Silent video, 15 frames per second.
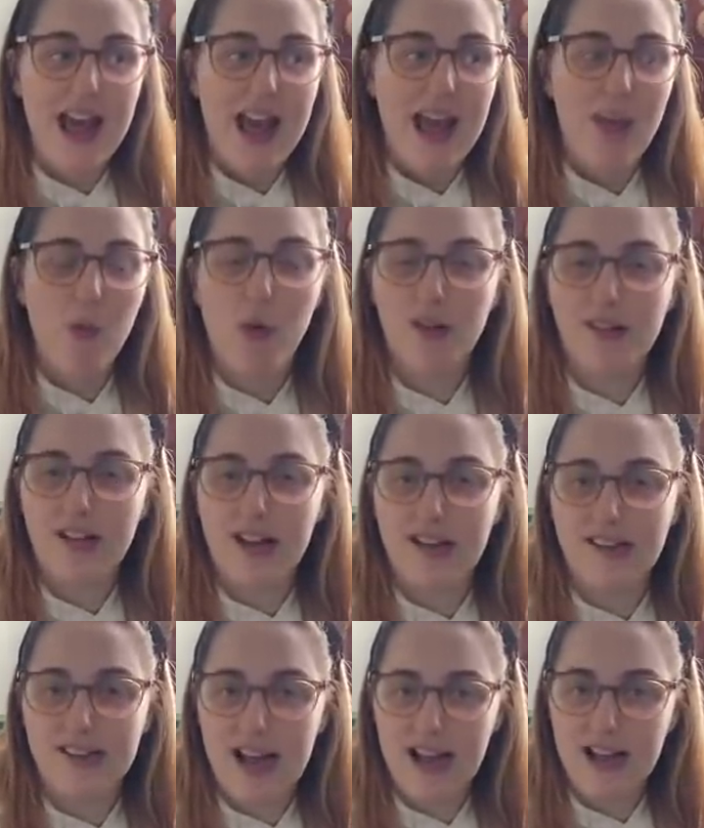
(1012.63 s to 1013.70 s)
It wasn't
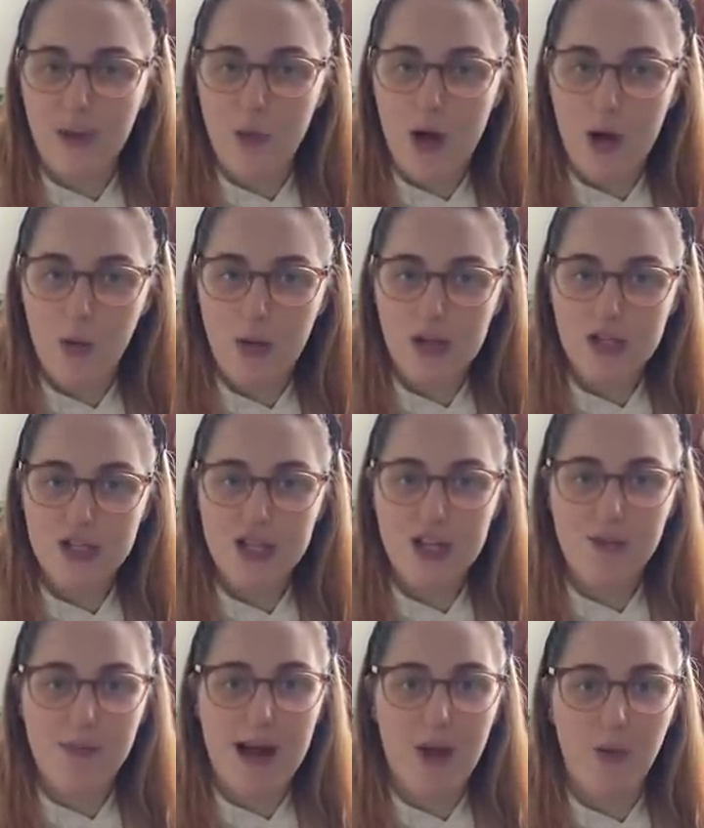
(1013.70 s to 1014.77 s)
exactly what I
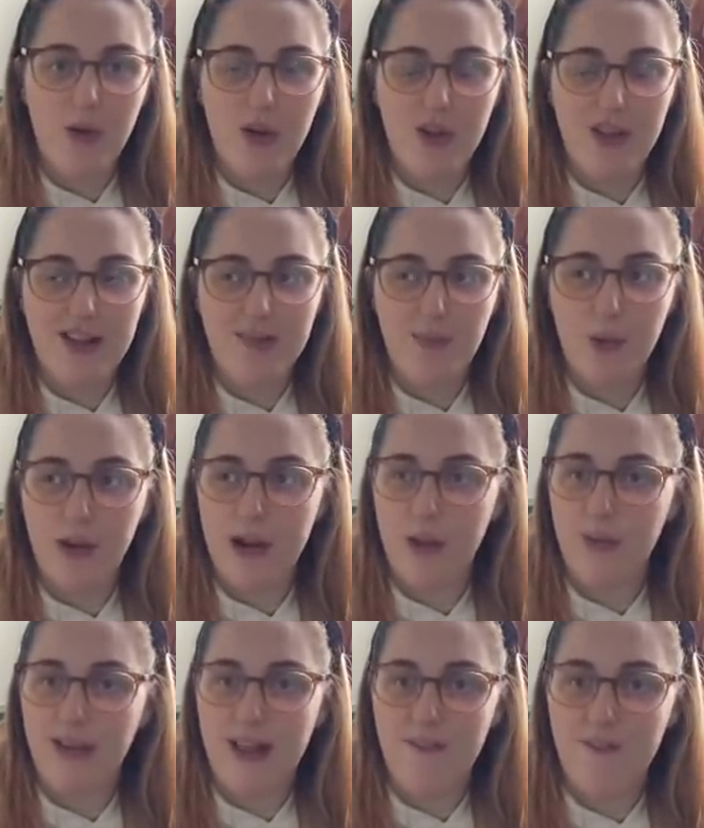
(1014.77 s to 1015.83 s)
wanted, but at this point I
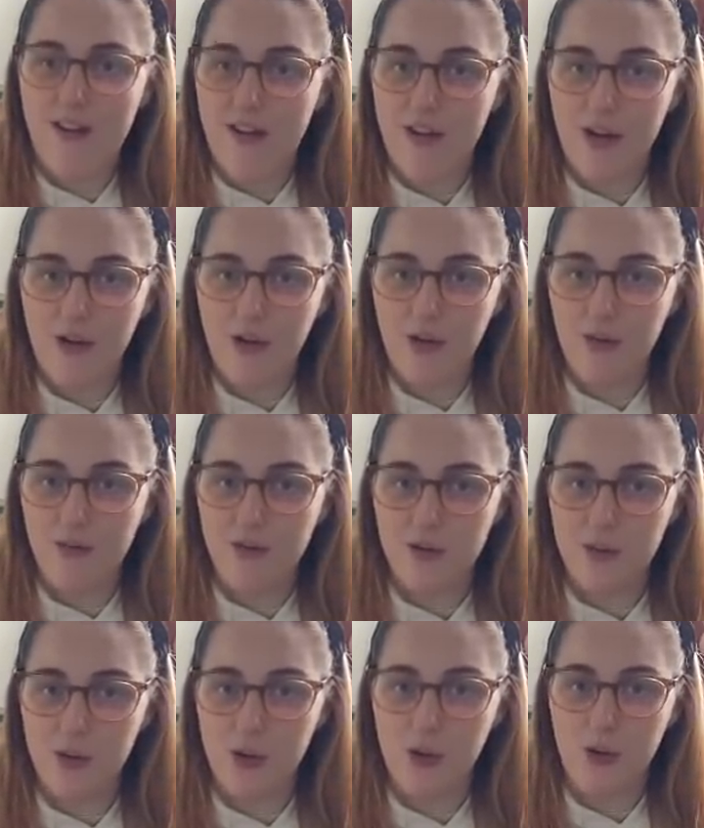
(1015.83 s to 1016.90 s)
was getting very
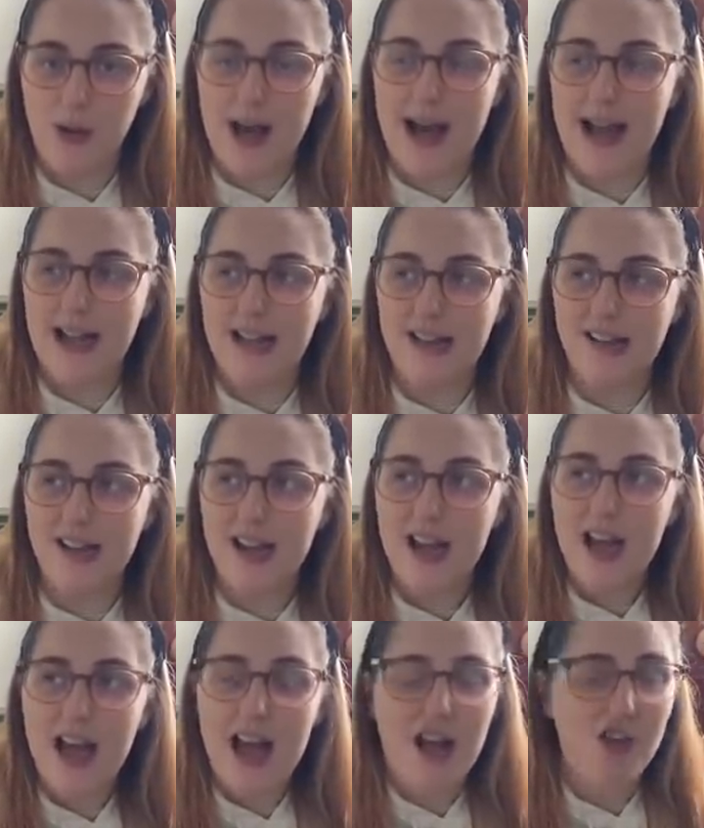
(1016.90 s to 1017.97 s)
uncomfortable and
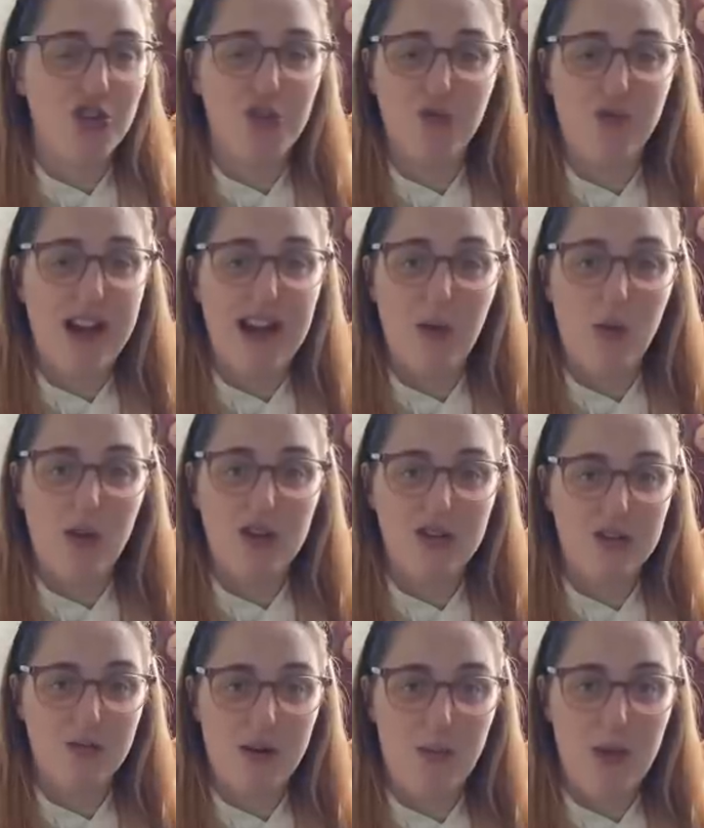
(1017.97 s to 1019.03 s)
I just really
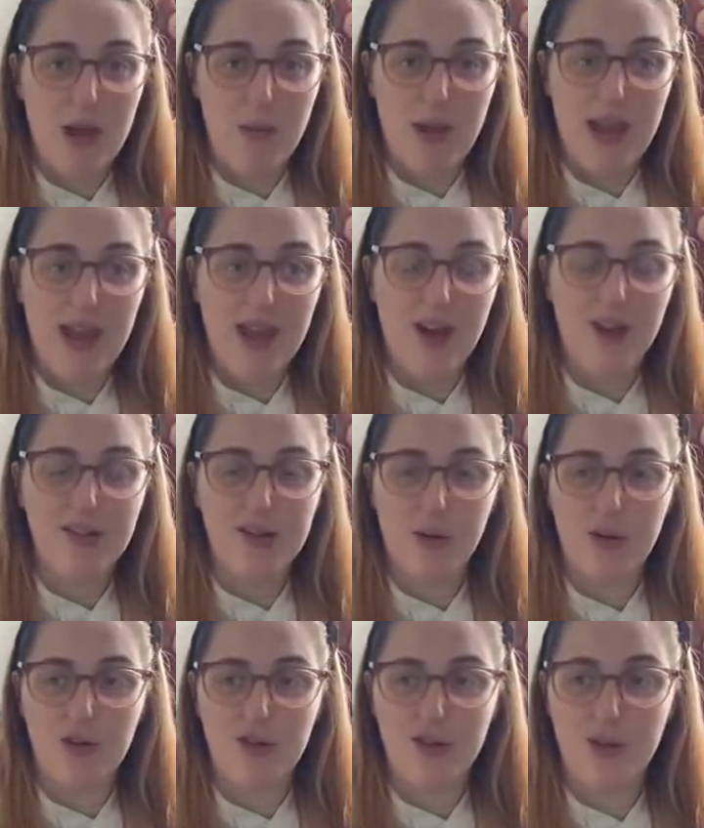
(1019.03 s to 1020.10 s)
wanted my baby here, so
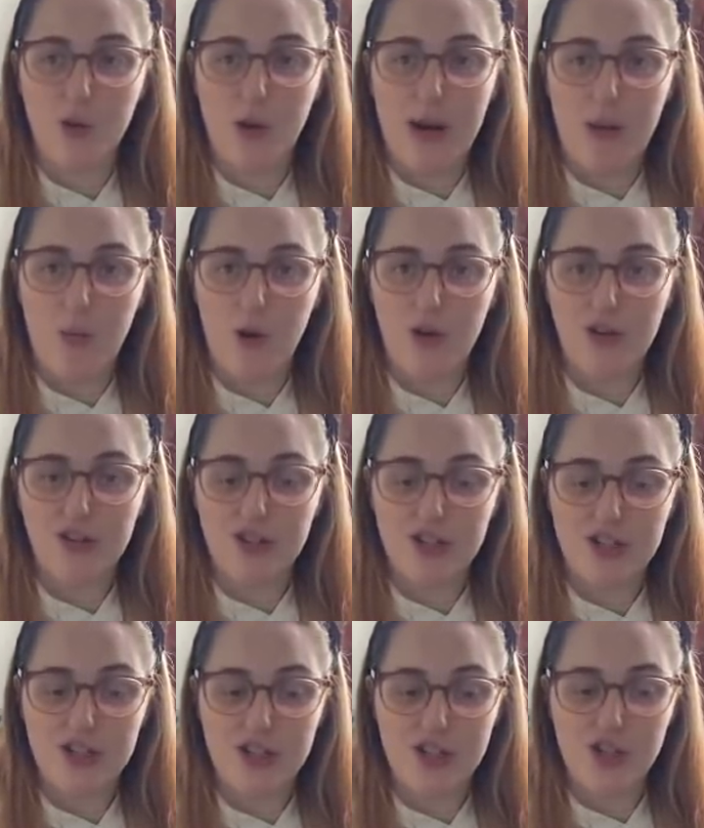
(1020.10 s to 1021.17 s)
I just thought I wanted
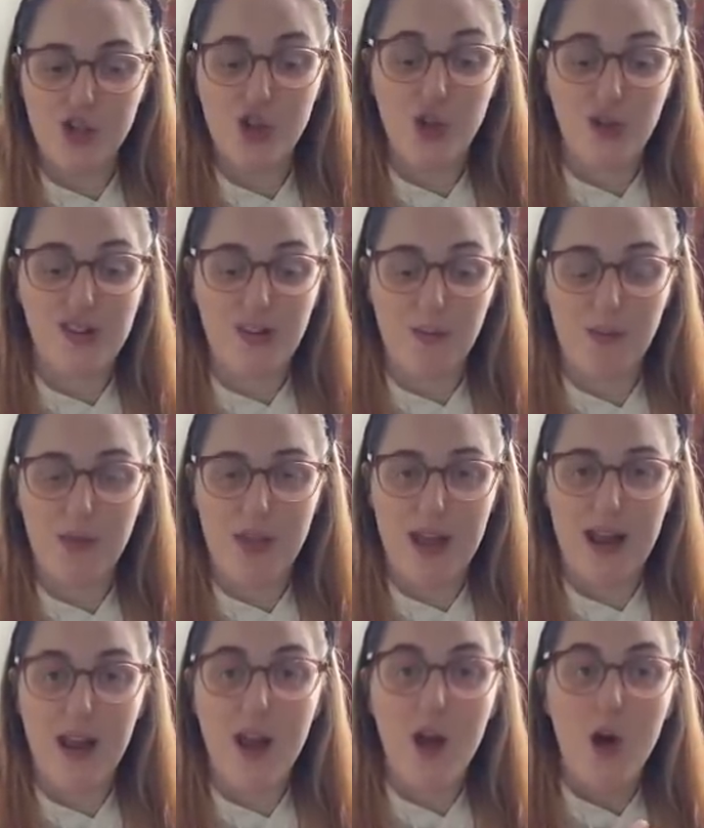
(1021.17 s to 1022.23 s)
to do
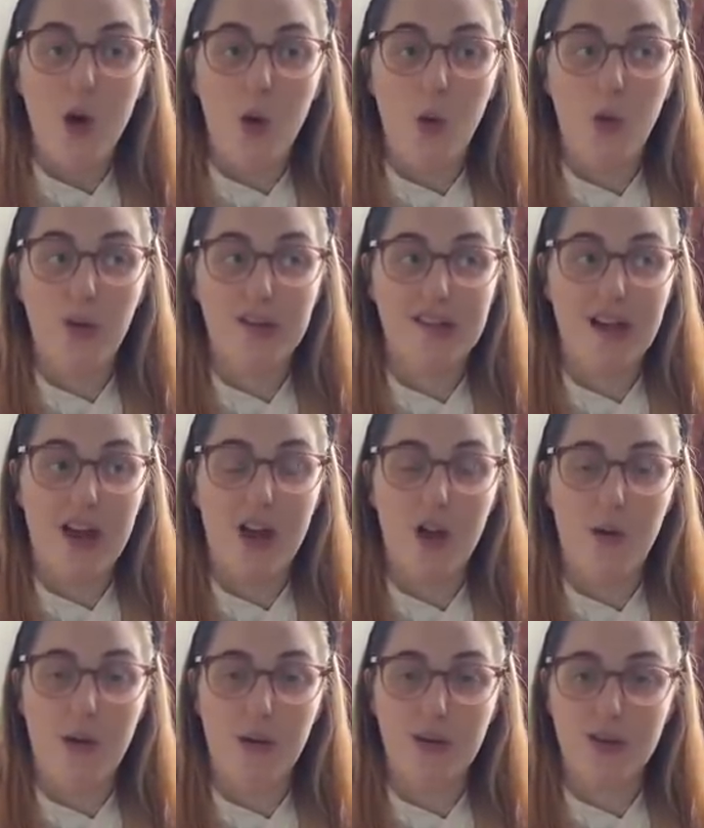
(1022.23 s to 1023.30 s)
something. Also,
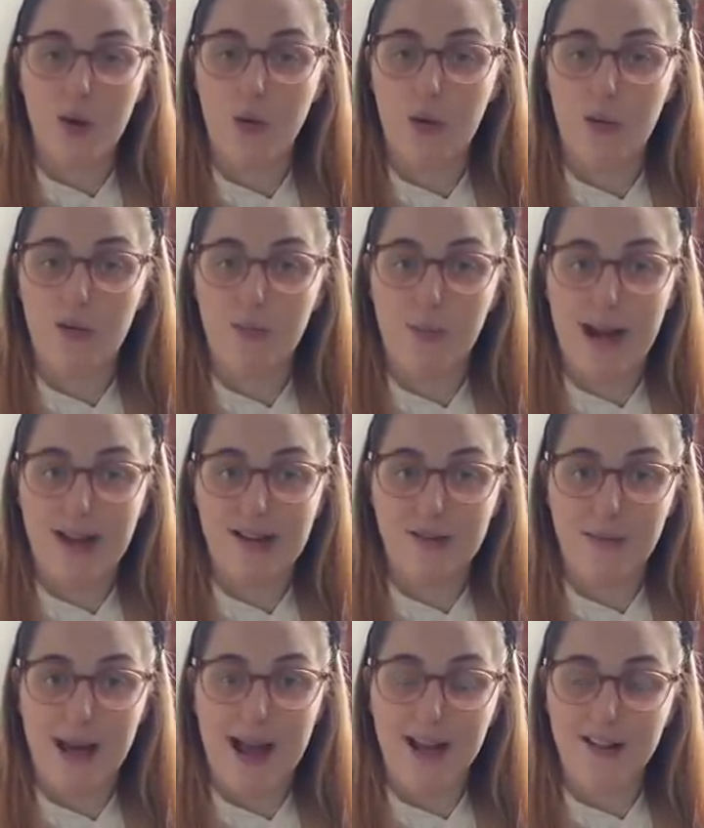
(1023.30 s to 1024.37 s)
I was told he was
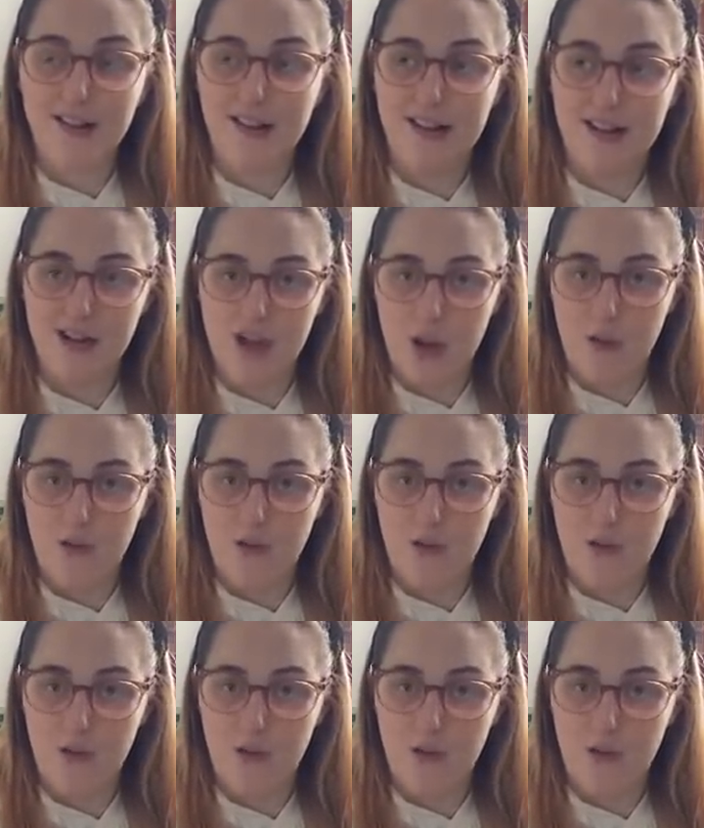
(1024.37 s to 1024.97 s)
back-to-back, so I didn't know